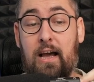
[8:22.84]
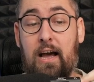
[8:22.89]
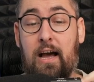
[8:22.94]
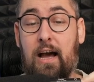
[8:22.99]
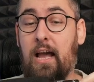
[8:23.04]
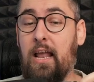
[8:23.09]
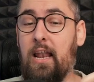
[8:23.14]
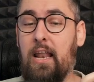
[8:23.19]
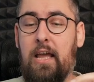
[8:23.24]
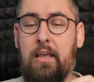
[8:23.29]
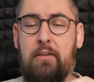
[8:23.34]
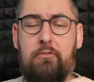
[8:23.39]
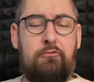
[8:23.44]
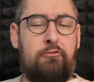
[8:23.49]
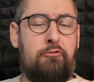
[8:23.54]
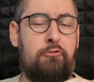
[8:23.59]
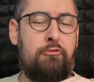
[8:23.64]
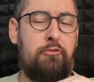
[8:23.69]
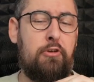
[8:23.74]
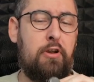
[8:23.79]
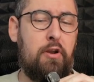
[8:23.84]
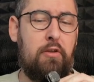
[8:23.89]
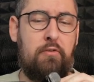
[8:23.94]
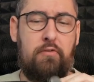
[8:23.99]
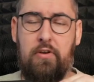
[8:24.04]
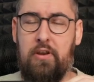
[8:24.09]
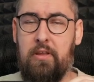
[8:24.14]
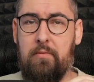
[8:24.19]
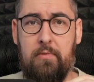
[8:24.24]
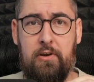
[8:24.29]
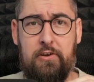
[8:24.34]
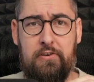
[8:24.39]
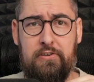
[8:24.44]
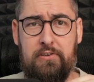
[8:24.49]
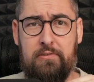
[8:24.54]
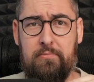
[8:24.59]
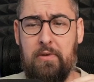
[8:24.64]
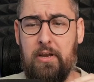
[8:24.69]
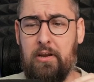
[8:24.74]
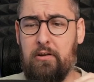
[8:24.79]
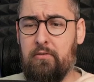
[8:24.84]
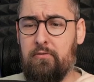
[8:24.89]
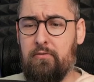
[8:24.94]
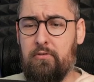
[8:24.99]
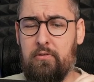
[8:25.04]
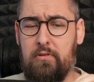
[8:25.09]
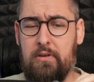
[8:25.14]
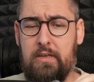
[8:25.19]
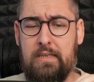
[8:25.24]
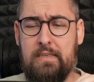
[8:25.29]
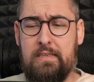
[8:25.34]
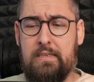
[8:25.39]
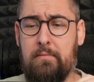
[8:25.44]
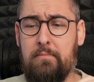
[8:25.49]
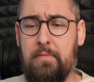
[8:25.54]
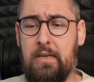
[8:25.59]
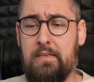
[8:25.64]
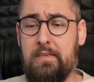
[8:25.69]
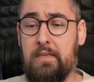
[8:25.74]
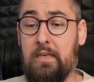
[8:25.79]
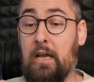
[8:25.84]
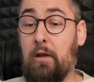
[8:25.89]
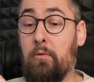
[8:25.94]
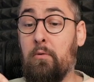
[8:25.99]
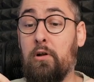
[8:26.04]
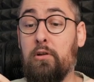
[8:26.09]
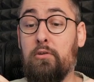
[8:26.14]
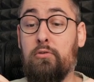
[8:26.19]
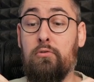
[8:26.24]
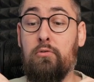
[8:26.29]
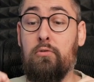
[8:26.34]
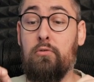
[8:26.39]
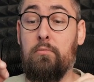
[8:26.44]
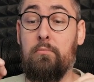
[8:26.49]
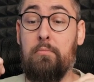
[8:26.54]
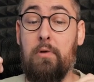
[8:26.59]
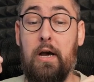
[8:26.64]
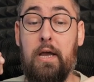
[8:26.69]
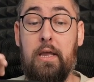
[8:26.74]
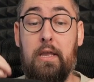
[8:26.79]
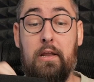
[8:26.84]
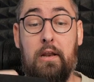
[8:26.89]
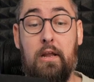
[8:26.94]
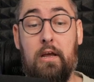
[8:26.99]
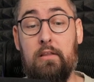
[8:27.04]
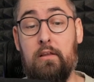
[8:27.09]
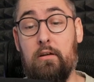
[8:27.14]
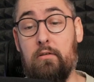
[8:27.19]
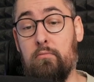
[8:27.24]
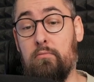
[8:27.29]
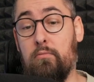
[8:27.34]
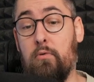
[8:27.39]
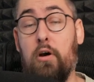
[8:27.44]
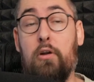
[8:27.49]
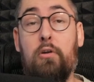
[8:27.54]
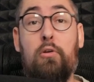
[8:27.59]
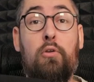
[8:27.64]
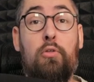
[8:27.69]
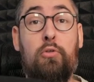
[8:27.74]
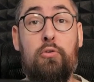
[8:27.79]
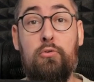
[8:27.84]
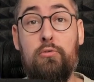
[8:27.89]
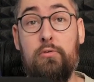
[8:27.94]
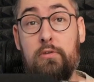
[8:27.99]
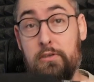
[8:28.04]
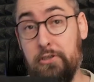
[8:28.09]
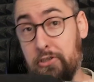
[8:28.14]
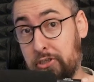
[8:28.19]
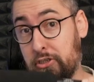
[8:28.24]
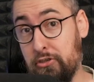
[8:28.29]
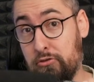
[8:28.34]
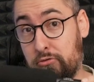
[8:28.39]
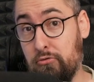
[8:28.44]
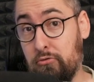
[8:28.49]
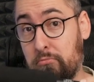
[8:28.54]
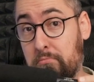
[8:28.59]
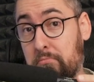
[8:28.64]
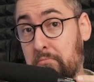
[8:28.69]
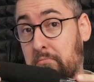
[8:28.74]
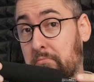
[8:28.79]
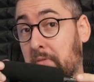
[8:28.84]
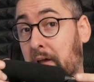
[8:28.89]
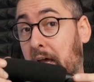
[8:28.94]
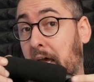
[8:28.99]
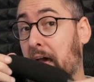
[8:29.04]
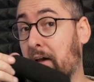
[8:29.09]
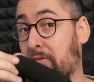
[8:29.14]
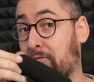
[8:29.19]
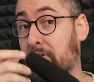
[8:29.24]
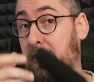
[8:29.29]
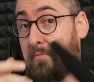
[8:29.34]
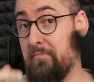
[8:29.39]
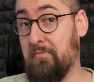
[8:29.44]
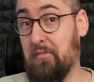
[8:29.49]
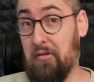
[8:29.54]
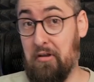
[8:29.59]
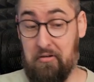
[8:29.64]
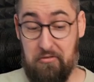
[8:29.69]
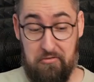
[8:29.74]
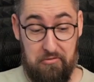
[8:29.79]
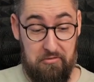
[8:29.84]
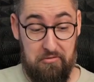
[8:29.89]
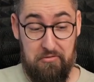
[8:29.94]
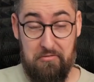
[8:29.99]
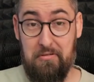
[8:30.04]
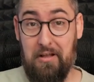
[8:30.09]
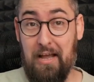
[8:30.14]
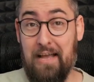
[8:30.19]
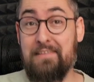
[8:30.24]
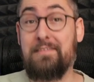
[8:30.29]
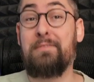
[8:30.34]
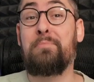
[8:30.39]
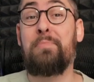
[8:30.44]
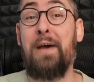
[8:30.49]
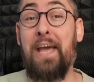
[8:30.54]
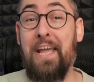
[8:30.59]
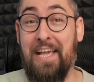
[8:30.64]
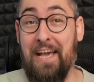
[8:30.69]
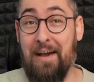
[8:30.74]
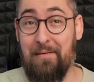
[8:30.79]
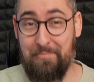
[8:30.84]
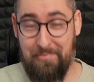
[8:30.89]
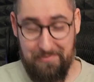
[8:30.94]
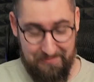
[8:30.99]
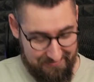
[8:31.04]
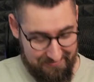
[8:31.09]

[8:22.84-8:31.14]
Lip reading: I like very, very much this microphone. It's amazing. I want to buy another one or two just to have them there, you know, as a backup.